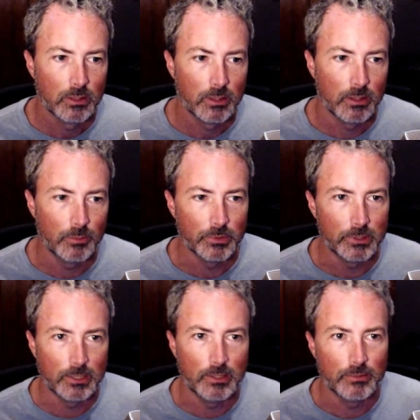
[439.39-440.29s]
and I'll put
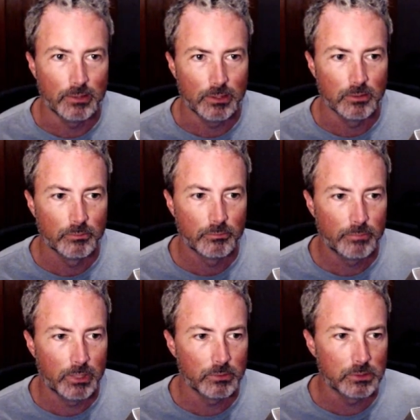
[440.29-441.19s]
that down here.
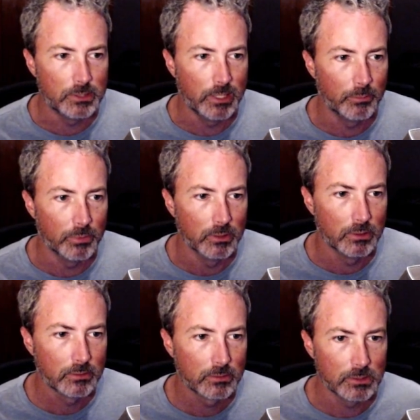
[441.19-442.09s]
Bounce damper,
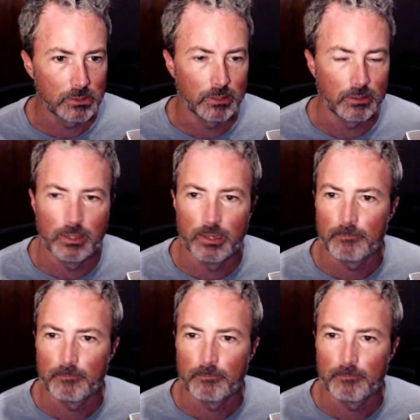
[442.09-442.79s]
just like that.